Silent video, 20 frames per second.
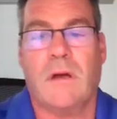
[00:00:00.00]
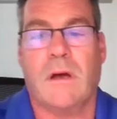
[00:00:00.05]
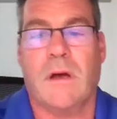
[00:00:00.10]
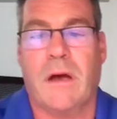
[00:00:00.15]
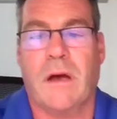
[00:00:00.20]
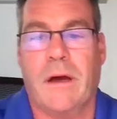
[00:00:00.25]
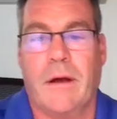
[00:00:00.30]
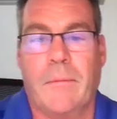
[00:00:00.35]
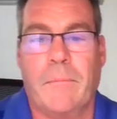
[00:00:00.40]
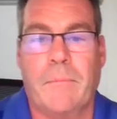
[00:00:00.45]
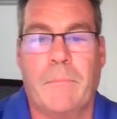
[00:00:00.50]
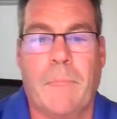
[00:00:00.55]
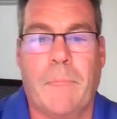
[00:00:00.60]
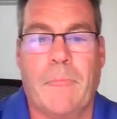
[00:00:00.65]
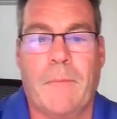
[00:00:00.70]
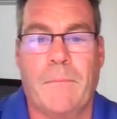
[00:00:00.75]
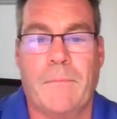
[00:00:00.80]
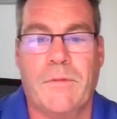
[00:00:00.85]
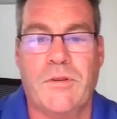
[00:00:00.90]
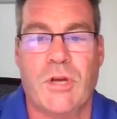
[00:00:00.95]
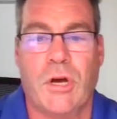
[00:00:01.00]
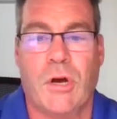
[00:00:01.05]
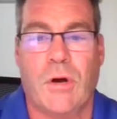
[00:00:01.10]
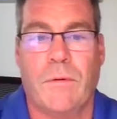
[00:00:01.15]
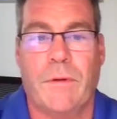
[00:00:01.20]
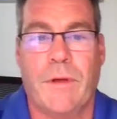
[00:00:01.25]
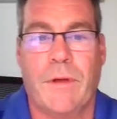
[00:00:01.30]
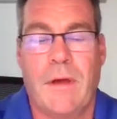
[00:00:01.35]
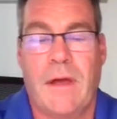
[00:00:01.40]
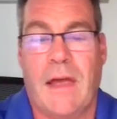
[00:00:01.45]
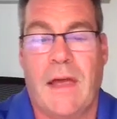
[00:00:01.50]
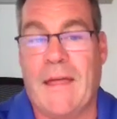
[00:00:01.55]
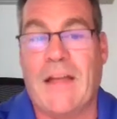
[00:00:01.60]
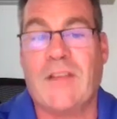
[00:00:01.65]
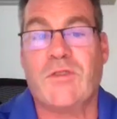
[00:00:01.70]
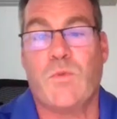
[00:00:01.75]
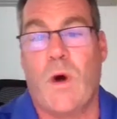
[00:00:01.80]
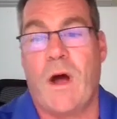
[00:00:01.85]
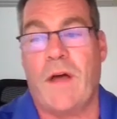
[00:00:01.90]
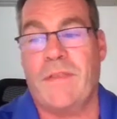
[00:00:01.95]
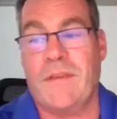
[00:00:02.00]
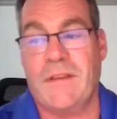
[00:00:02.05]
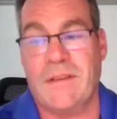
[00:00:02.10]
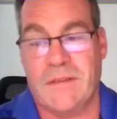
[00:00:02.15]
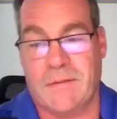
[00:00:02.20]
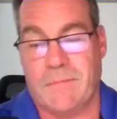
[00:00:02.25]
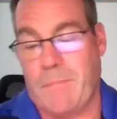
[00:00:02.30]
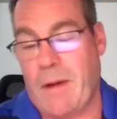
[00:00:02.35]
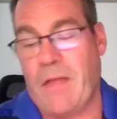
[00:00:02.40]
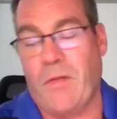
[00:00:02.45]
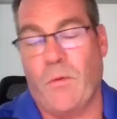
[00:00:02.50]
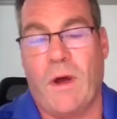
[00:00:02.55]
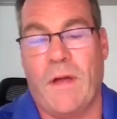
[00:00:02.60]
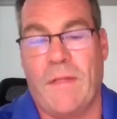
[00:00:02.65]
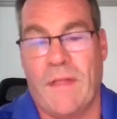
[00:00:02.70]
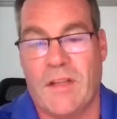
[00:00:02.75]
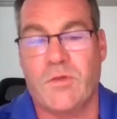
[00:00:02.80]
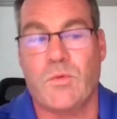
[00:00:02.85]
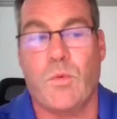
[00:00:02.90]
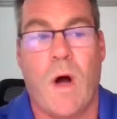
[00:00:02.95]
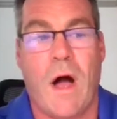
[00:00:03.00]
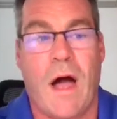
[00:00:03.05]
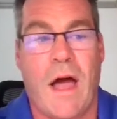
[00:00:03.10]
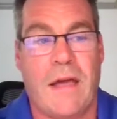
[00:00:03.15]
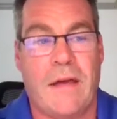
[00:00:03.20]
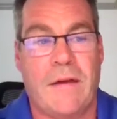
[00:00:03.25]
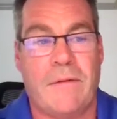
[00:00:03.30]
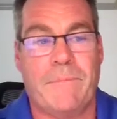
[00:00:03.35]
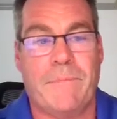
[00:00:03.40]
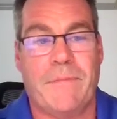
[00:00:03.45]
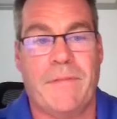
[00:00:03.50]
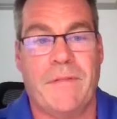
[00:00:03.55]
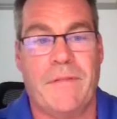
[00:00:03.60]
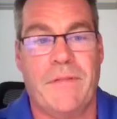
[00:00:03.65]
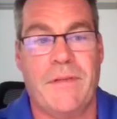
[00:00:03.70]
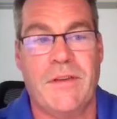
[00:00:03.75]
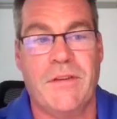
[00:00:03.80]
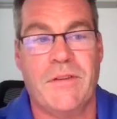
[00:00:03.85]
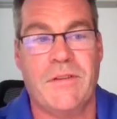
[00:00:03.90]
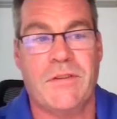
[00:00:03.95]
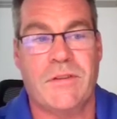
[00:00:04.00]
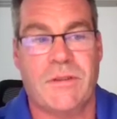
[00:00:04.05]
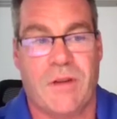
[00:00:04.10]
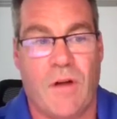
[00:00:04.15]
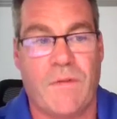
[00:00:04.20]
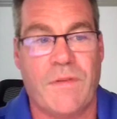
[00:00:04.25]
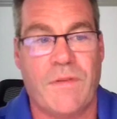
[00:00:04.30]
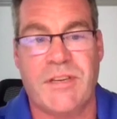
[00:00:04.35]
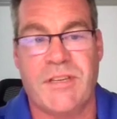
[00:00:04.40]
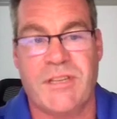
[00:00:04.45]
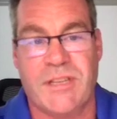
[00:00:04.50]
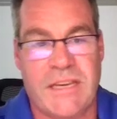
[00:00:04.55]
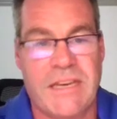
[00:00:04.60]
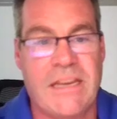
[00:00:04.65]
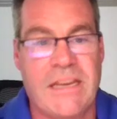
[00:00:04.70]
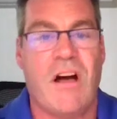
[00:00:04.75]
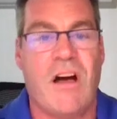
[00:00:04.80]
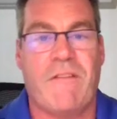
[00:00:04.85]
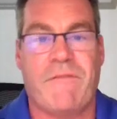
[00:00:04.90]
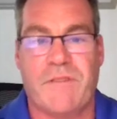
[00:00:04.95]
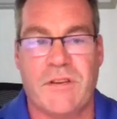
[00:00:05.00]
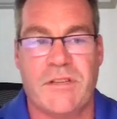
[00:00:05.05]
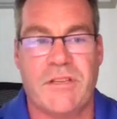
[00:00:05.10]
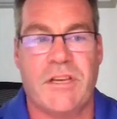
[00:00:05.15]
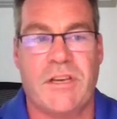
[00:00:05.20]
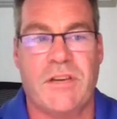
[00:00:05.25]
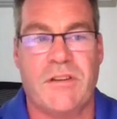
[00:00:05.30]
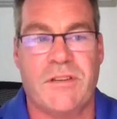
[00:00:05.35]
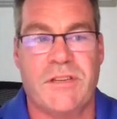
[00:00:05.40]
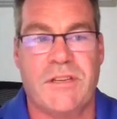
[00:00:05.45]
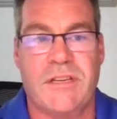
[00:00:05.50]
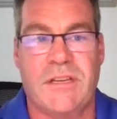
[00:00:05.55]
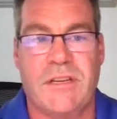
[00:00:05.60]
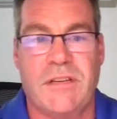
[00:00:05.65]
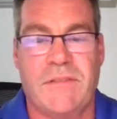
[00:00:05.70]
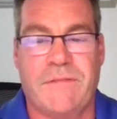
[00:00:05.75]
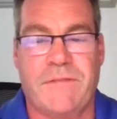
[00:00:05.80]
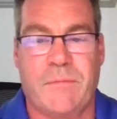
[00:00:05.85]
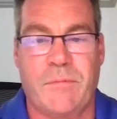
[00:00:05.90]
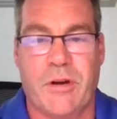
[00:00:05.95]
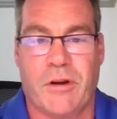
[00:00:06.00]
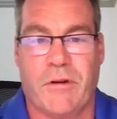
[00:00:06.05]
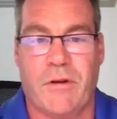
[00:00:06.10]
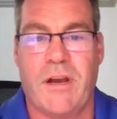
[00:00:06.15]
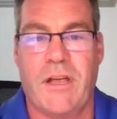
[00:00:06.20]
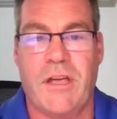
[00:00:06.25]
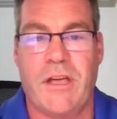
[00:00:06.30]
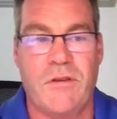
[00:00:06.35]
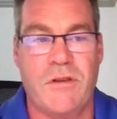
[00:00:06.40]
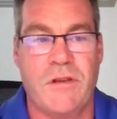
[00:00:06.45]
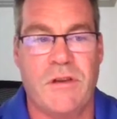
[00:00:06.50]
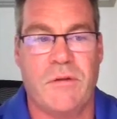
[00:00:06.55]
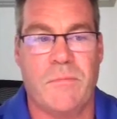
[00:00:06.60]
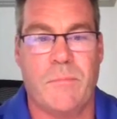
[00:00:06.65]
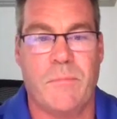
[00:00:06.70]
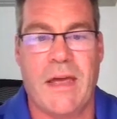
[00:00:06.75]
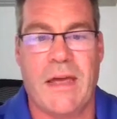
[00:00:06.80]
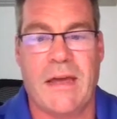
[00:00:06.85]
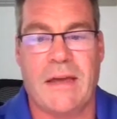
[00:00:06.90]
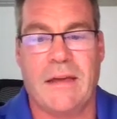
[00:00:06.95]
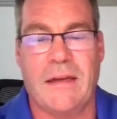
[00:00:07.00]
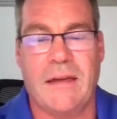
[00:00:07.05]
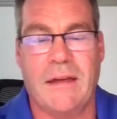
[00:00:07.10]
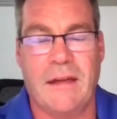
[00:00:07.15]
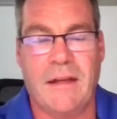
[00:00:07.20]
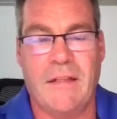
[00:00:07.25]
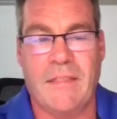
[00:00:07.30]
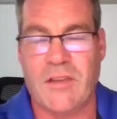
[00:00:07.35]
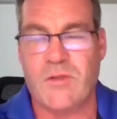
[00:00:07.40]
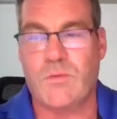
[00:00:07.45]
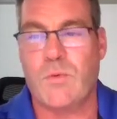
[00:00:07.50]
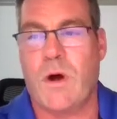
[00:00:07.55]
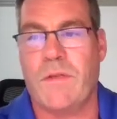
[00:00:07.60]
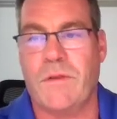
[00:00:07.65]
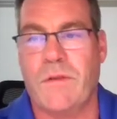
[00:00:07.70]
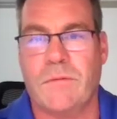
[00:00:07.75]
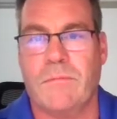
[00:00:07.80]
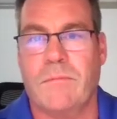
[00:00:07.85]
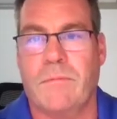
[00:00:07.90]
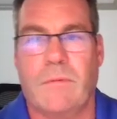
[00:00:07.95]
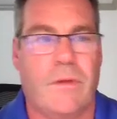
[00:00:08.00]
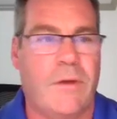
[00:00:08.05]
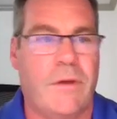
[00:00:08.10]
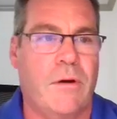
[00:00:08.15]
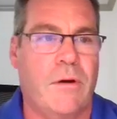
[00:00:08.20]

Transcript: And that's why these, by the way, that's why these all these CD offers that you see from your credit union and bank, that's why they're